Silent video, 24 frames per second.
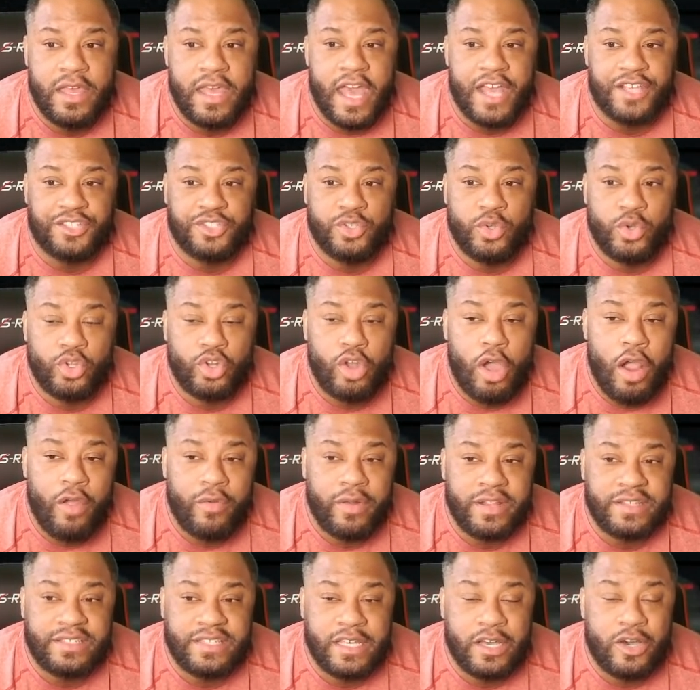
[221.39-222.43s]
As you can
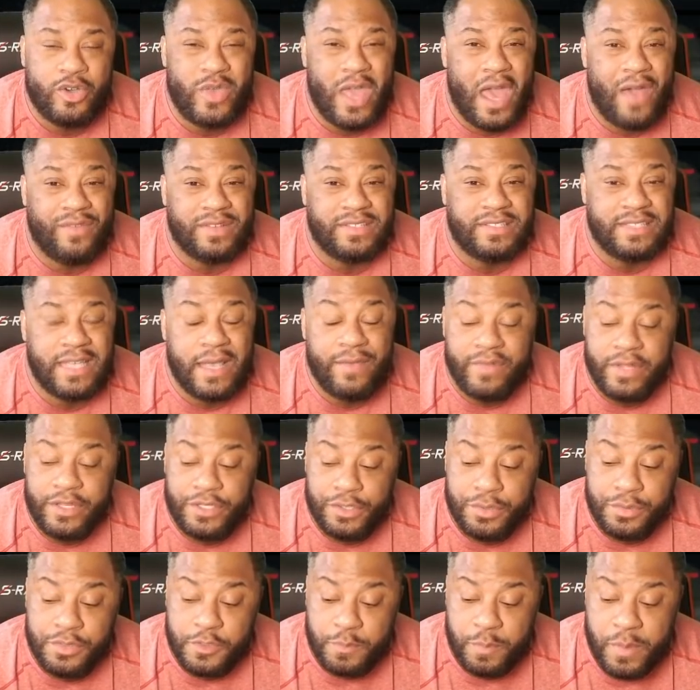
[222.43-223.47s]
already tell, you have a
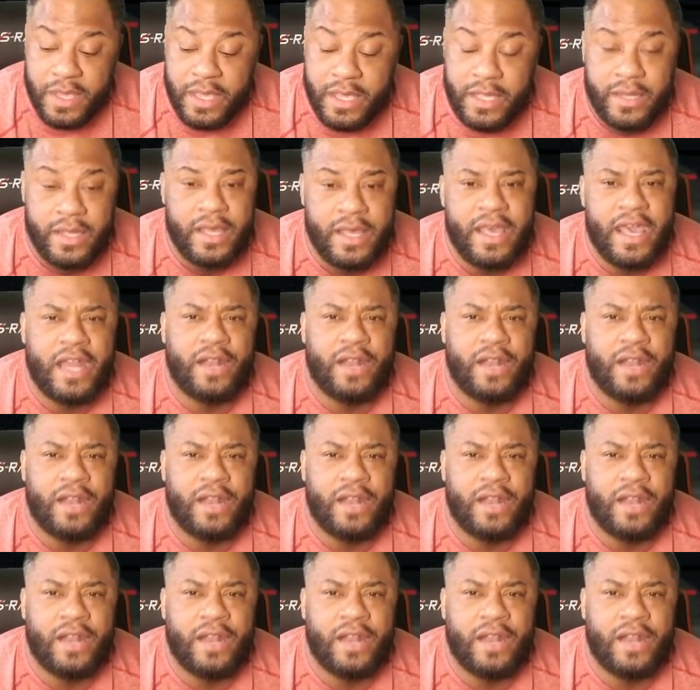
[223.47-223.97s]
72 speed.